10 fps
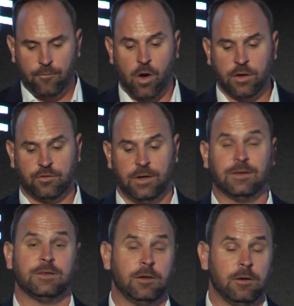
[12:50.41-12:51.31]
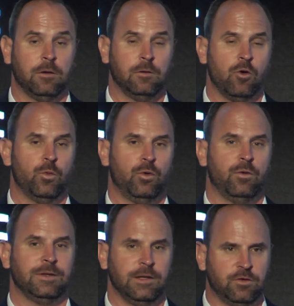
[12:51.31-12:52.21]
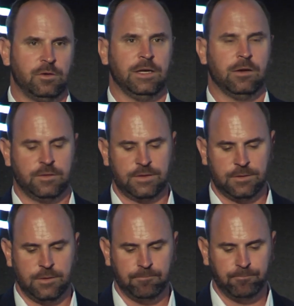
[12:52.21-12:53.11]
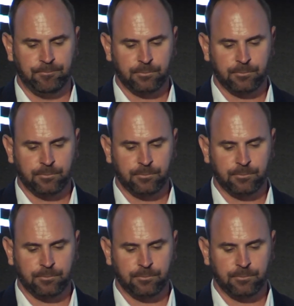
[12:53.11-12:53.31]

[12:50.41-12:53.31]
fostering a secure global digital ecosystem.